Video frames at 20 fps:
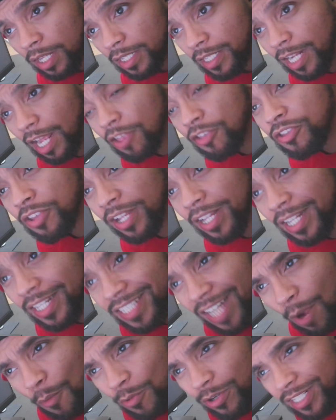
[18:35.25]
The other thing
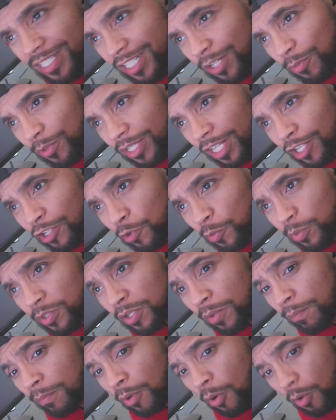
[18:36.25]
is I want to see what they do with
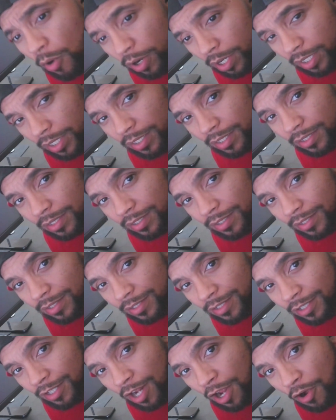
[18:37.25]
the boy,
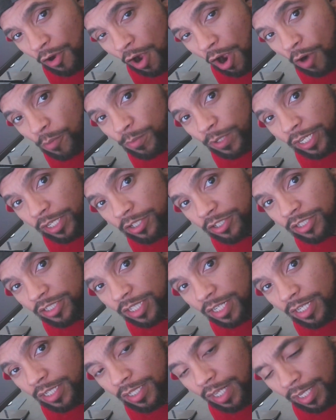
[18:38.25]
you know, Homelander's
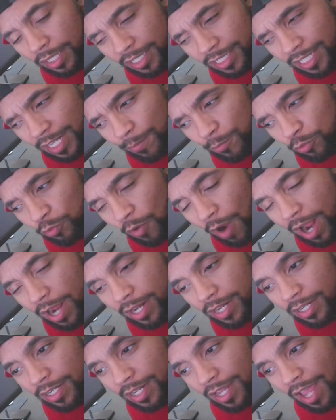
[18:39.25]
son. I think his name is
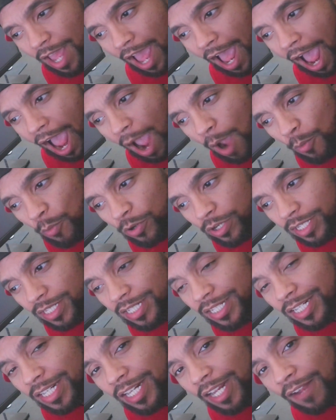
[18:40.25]
Ryan. I want to
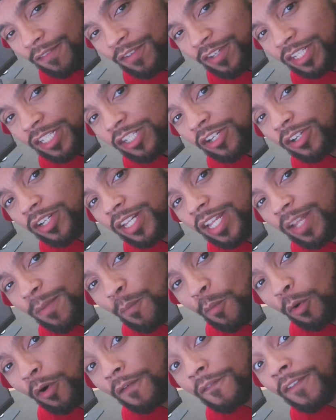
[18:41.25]
see if he's going to get
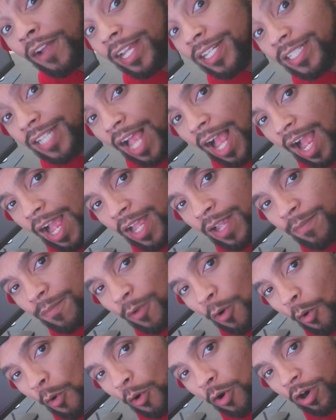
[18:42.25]
more FaceTime
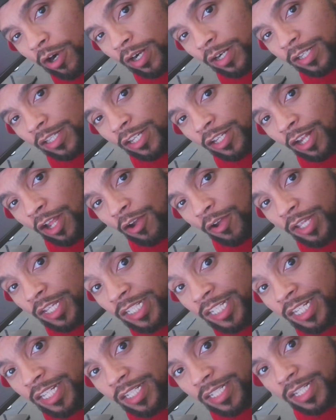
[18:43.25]
or, you know,
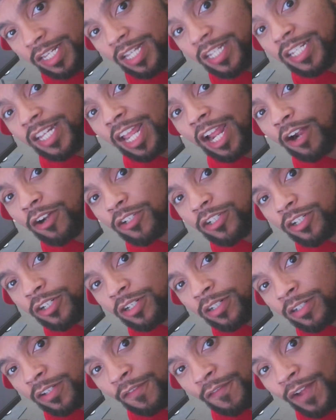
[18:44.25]
is his
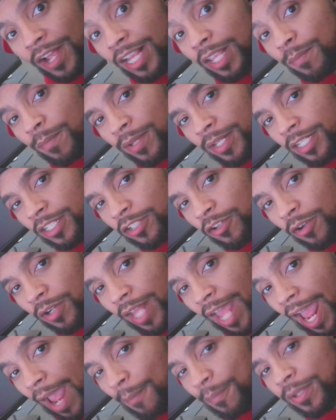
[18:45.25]
character development is going
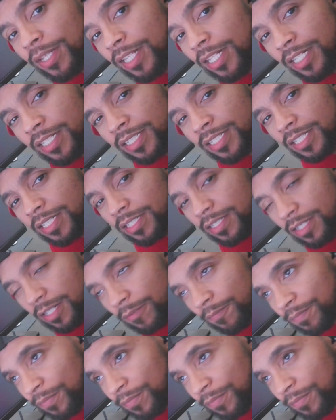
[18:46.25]
to happen in this season.